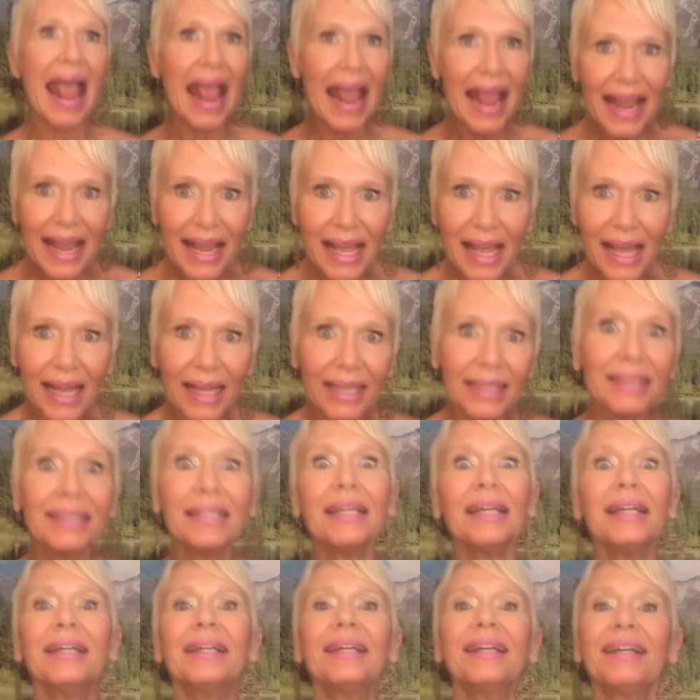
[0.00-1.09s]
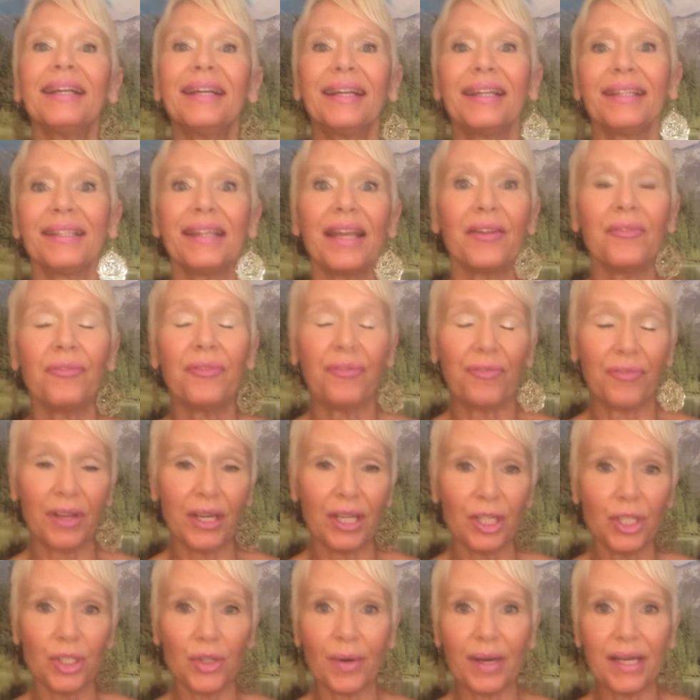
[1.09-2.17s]
and they've
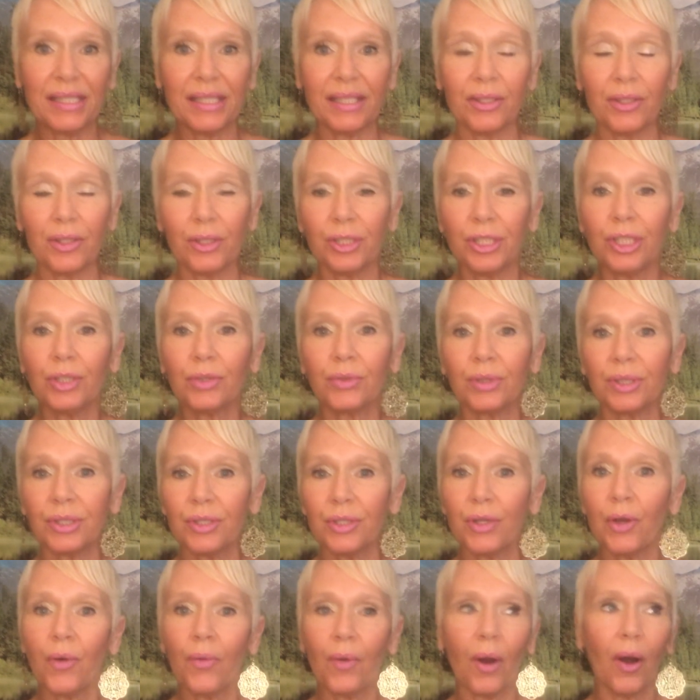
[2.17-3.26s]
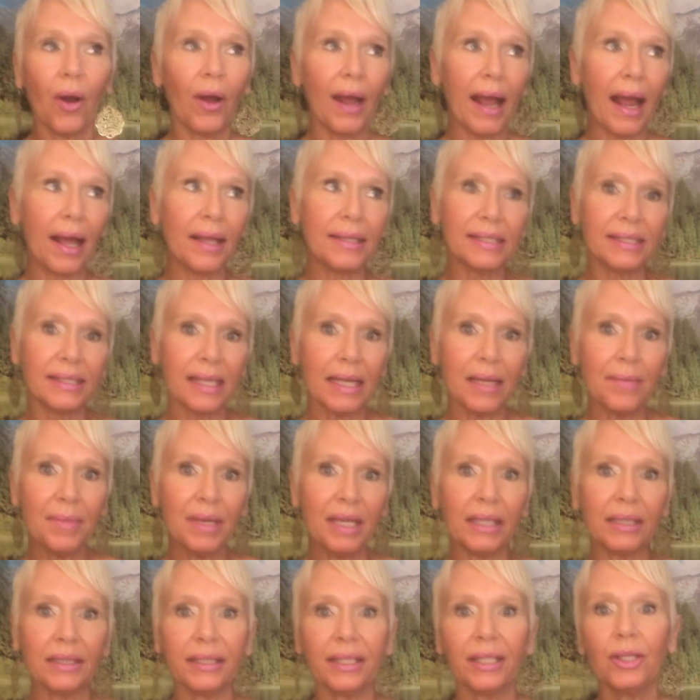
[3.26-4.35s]
finished raising their children. So
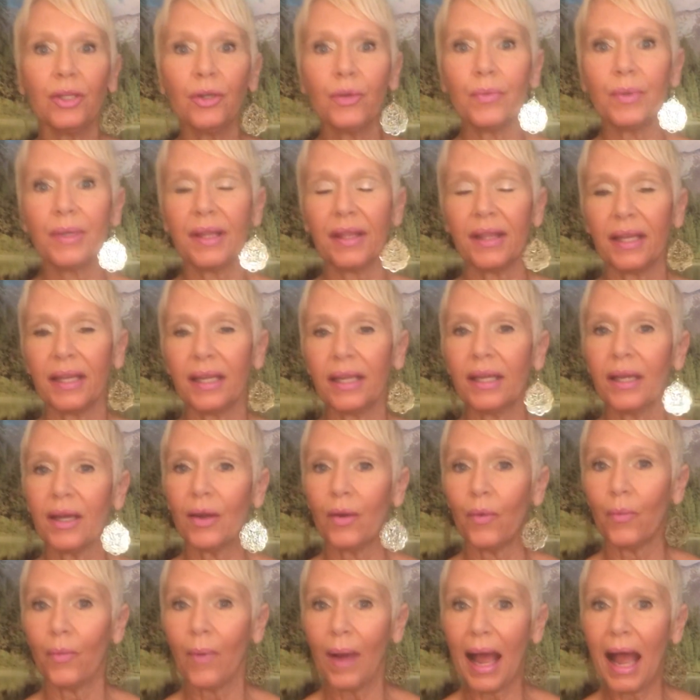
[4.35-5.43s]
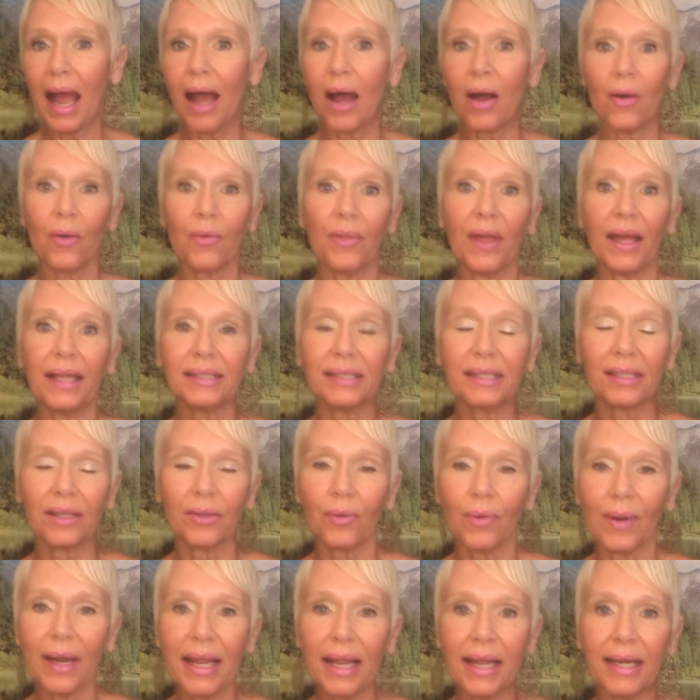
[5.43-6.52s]
seemingly you would think, wow, that's
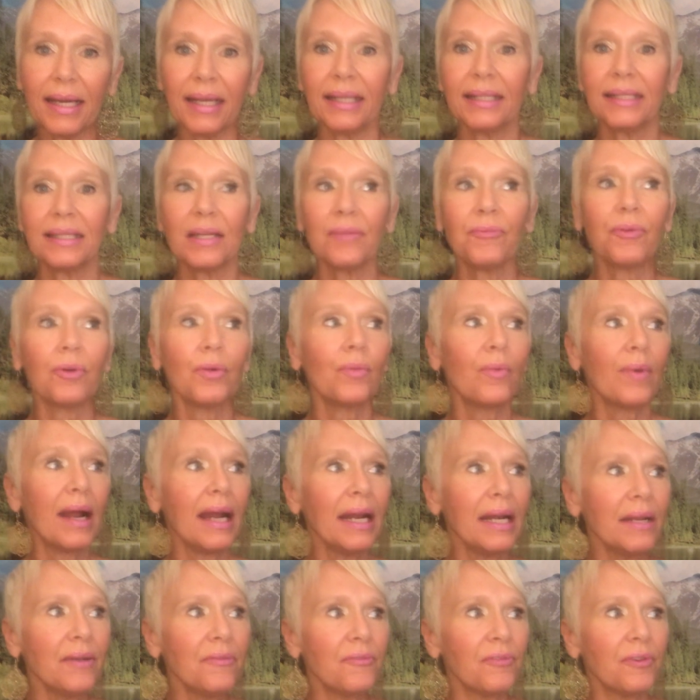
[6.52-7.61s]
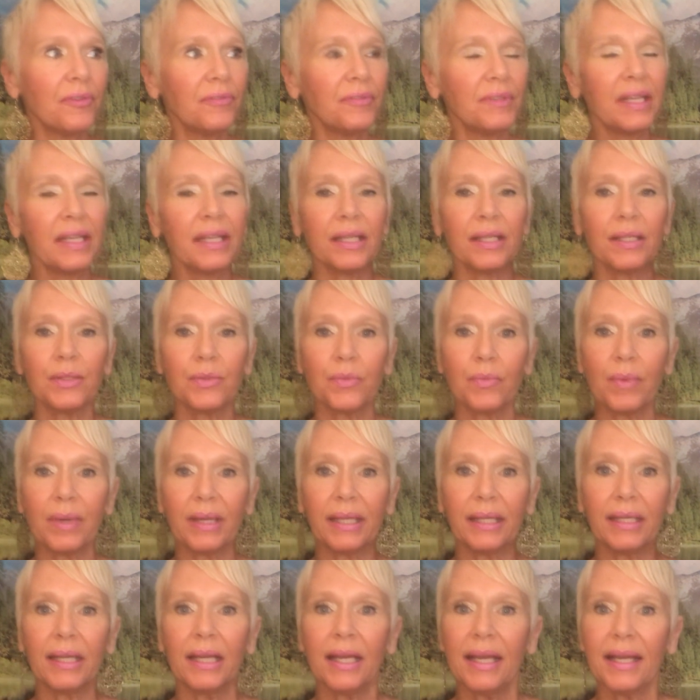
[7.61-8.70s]
great, except for right at 50 is
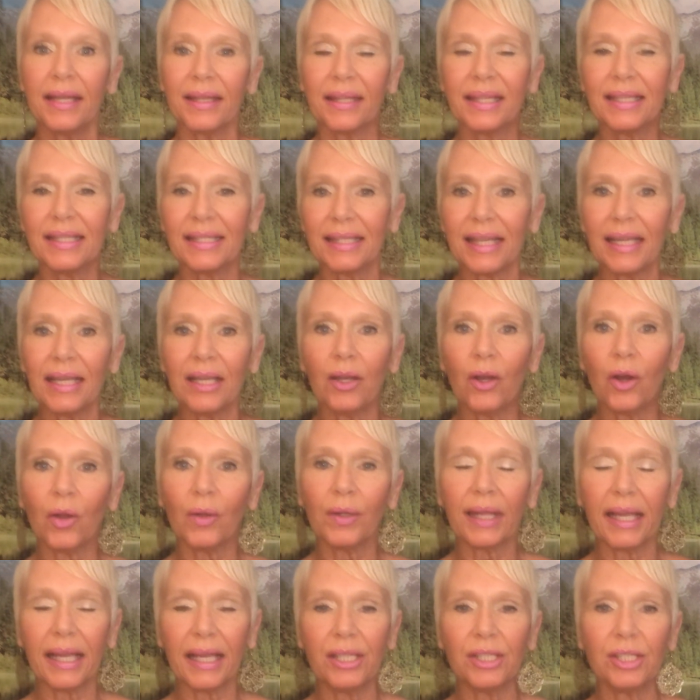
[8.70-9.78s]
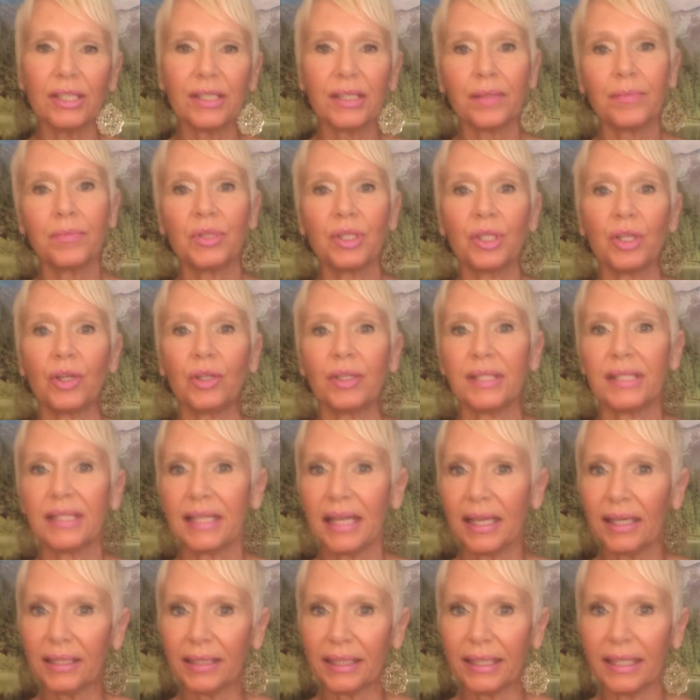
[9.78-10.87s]
when this thing called ageism starts
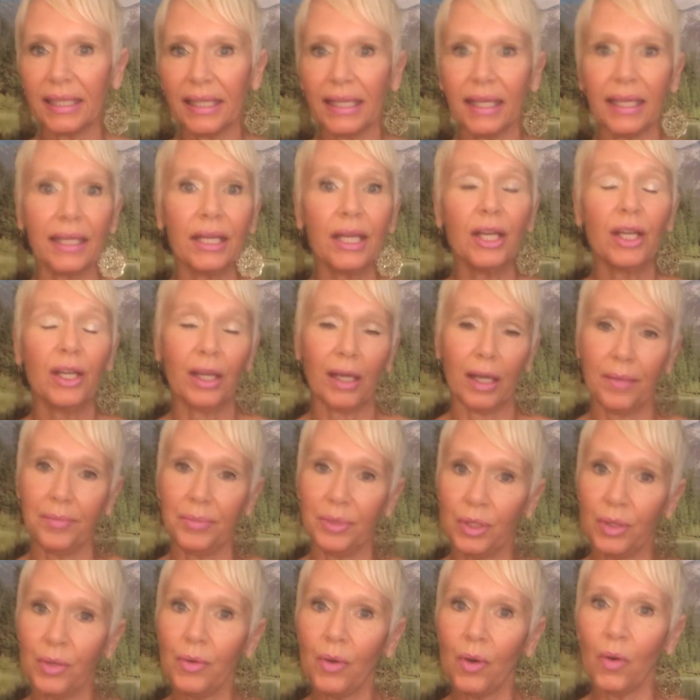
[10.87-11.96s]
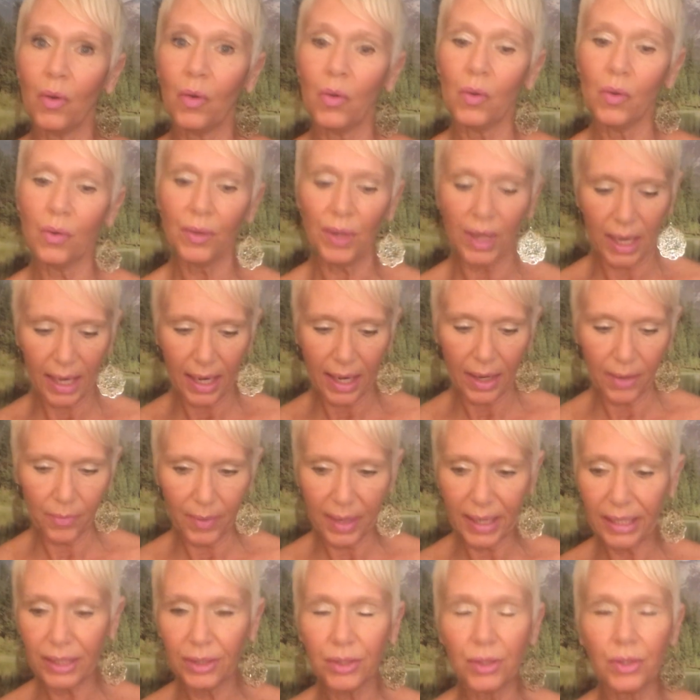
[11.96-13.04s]
settling in. I'm too old, I
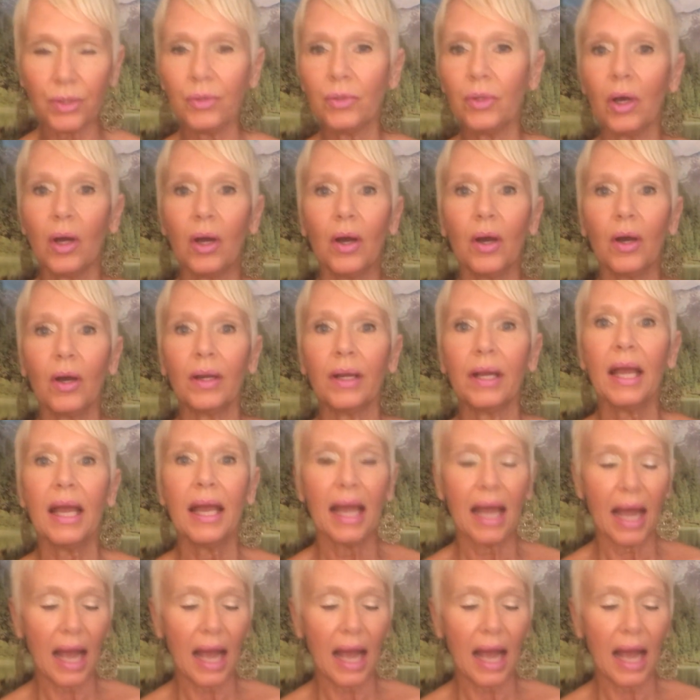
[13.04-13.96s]
waited too long,